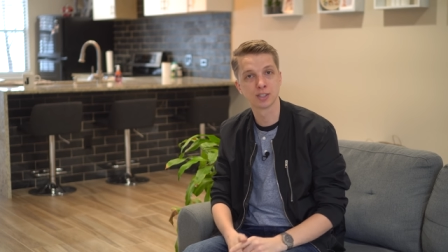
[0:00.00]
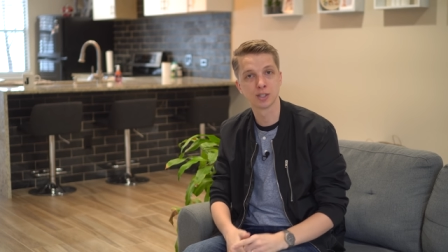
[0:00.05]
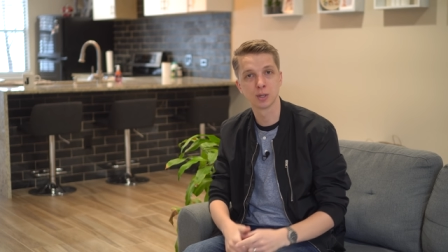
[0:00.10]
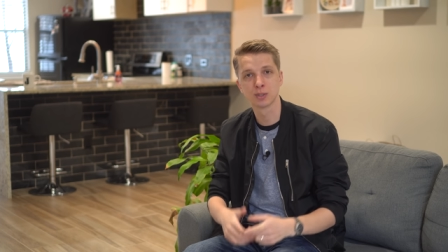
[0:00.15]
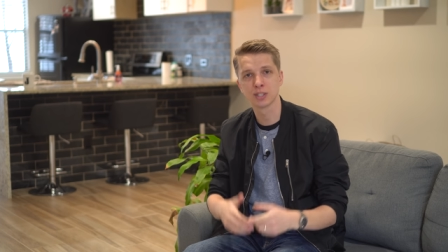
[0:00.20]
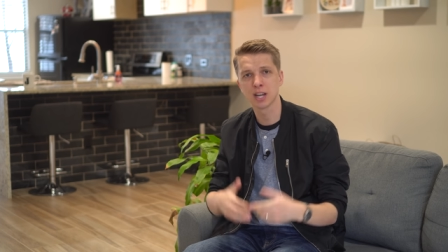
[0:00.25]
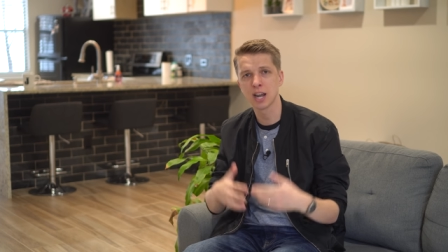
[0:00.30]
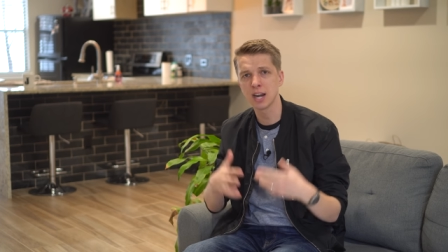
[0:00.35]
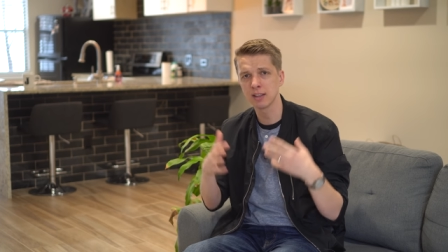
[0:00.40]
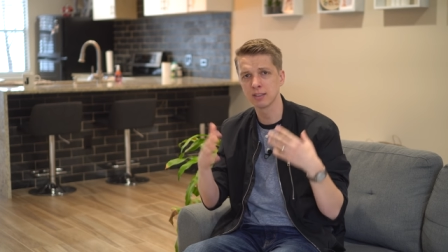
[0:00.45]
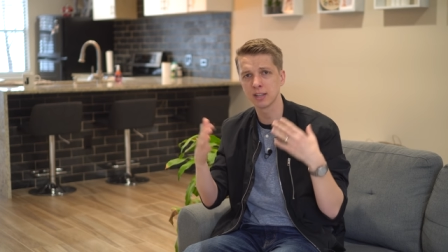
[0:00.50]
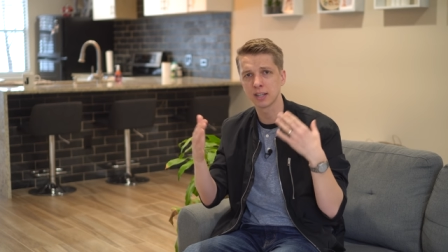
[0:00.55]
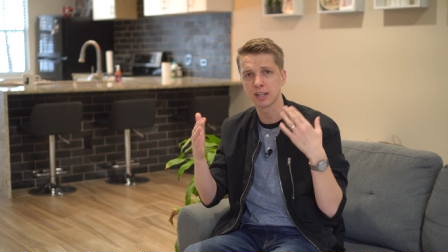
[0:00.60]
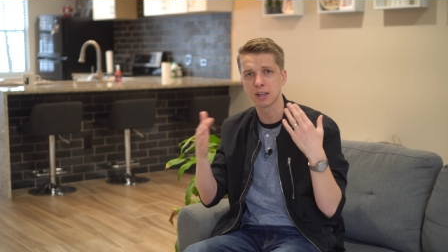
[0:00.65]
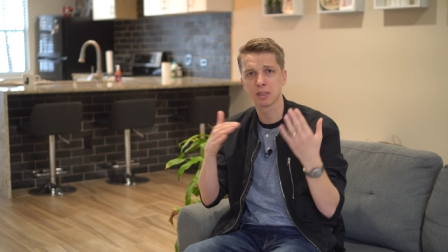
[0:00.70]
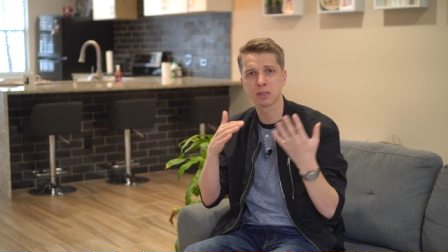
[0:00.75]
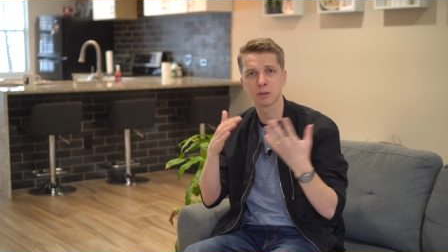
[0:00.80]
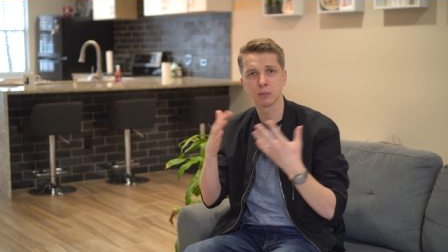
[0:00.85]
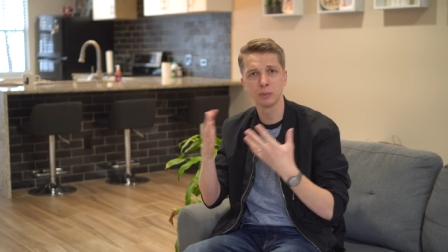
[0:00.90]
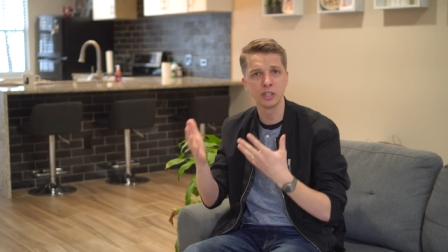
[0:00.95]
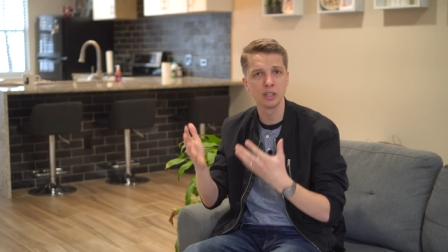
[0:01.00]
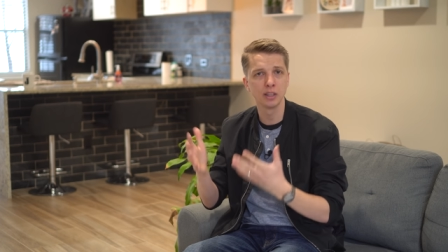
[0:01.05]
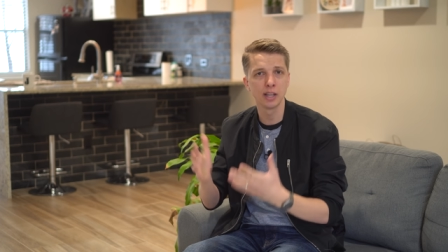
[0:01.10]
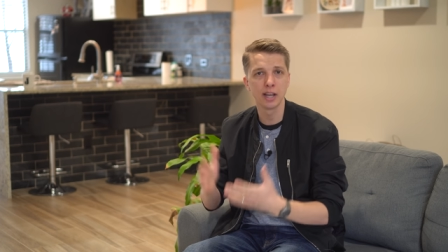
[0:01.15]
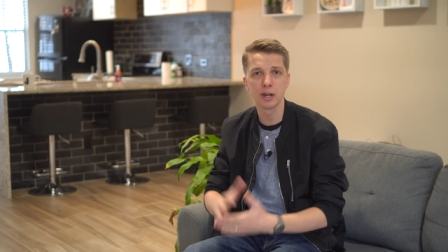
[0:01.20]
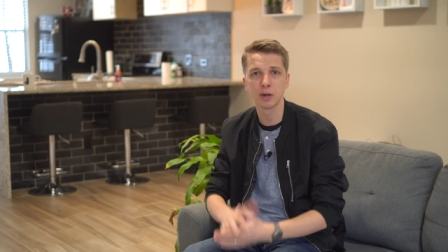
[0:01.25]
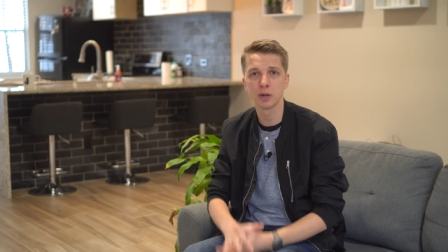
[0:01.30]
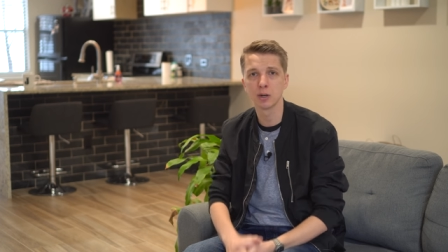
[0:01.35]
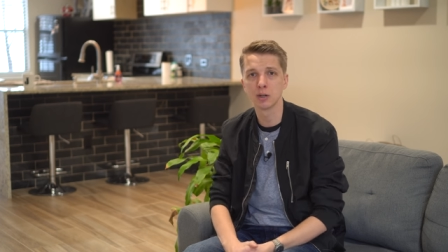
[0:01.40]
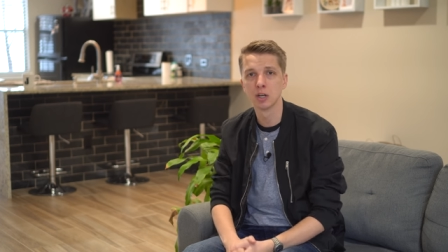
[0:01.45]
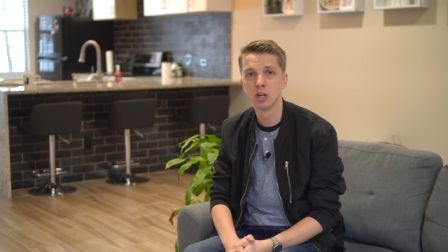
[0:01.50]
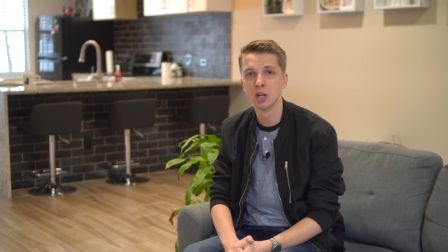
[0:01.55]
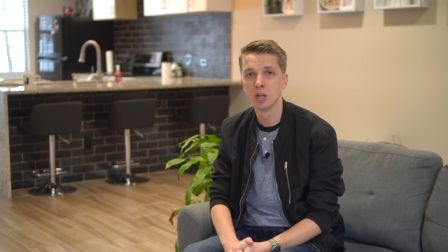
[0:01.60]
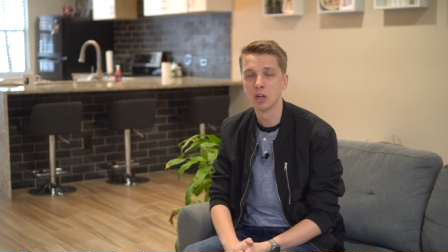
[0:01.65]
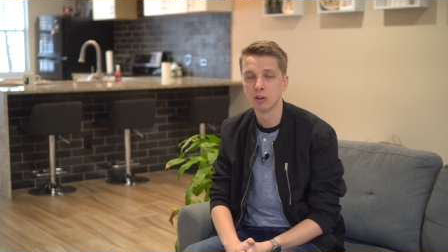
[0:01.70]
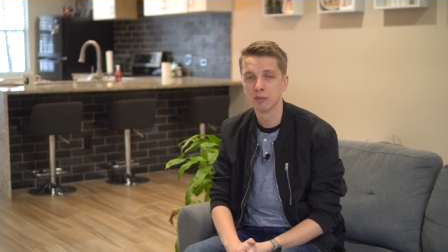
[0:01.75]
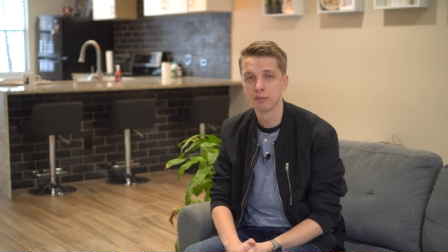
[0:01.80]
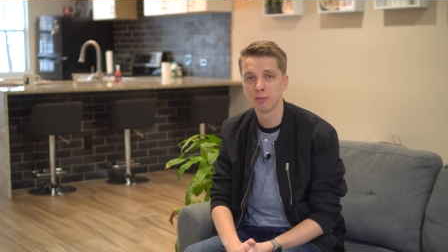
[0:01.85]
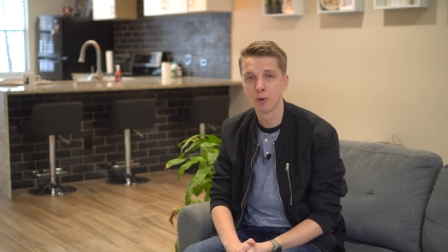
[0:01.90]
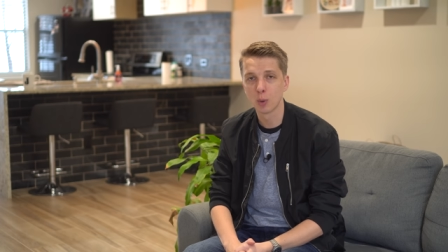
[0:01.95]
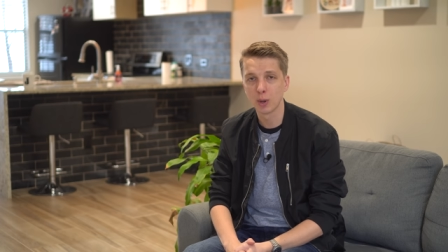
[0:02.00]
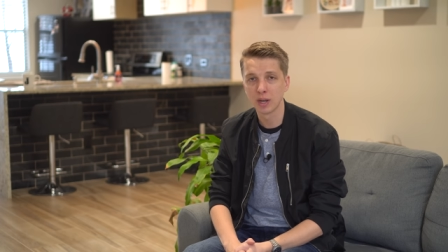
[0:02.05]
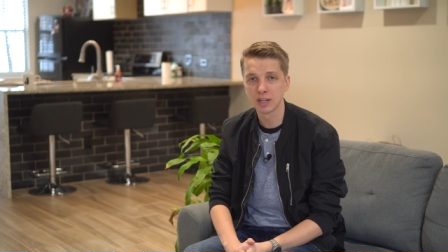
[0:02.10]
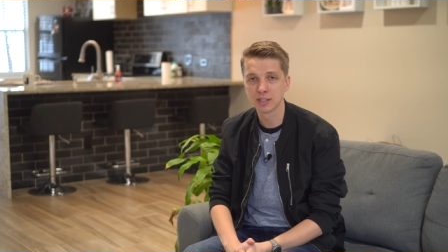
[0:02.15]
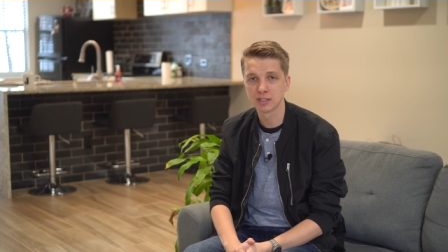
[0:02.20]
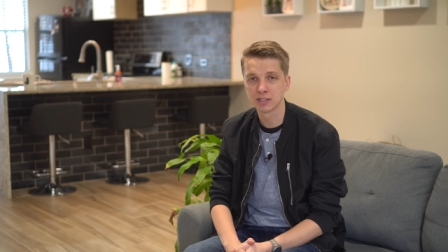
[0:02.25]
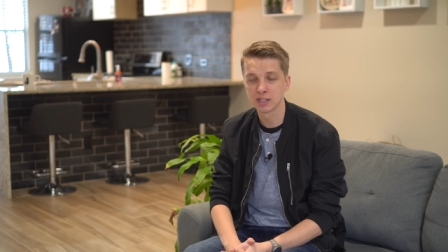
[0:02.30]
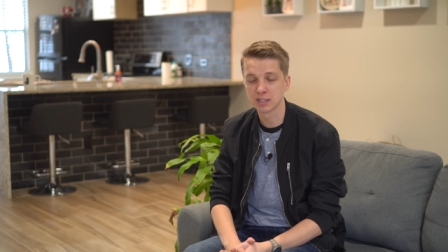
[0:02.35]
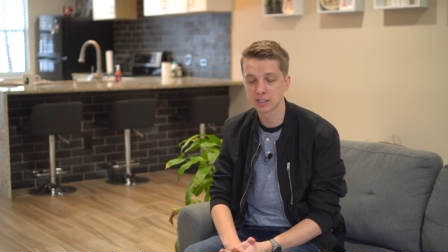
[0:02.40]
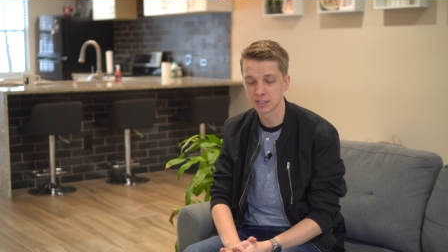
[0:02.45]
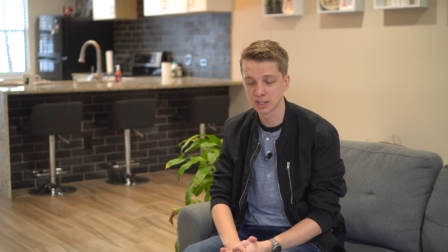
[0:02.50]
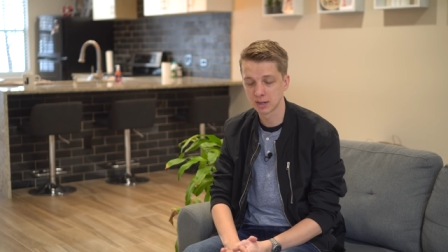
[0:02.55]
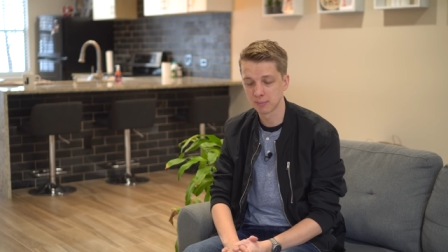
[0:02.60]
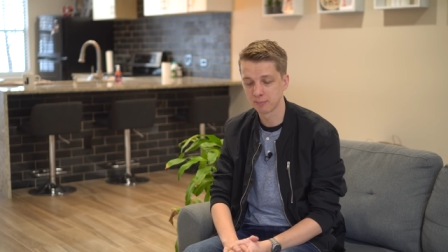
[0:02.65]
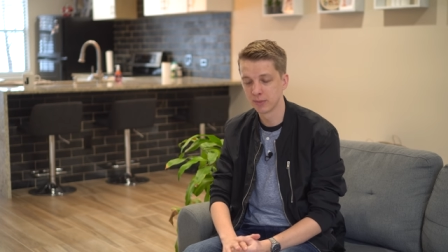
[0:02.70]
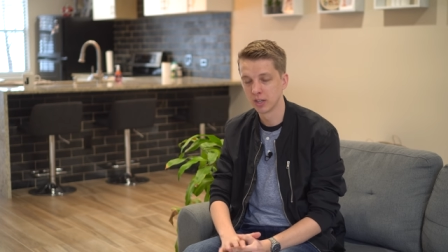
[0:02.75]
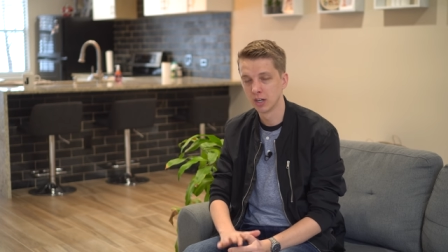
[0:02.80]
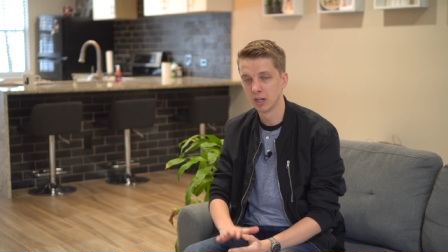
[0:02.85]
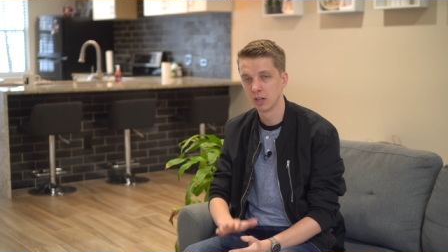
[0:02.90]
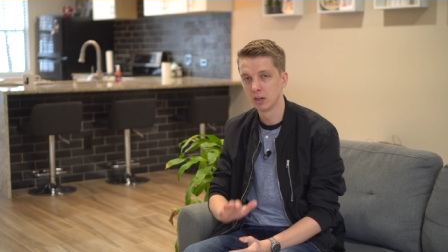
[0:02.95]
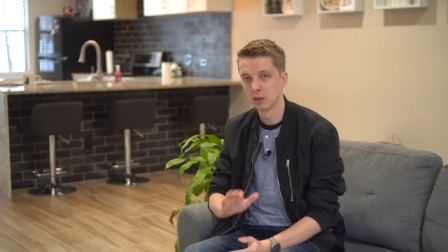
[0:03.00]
So it's kind of like a three layer focus system.